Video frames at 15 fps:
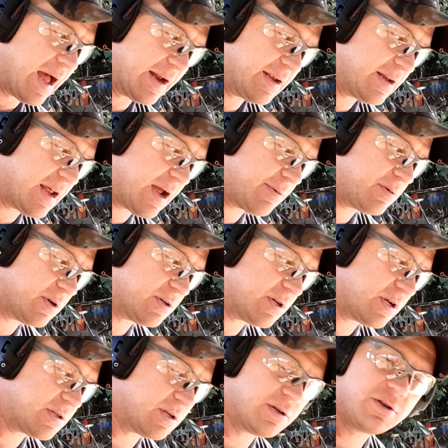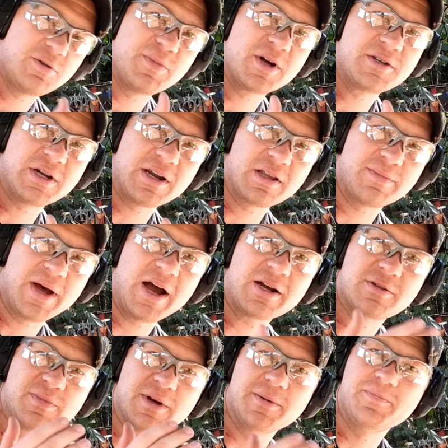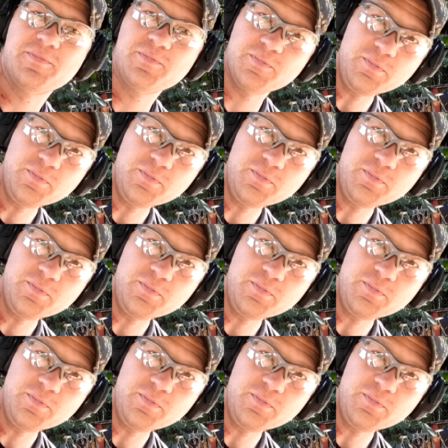I didn't have to adjust it too much out of the box, but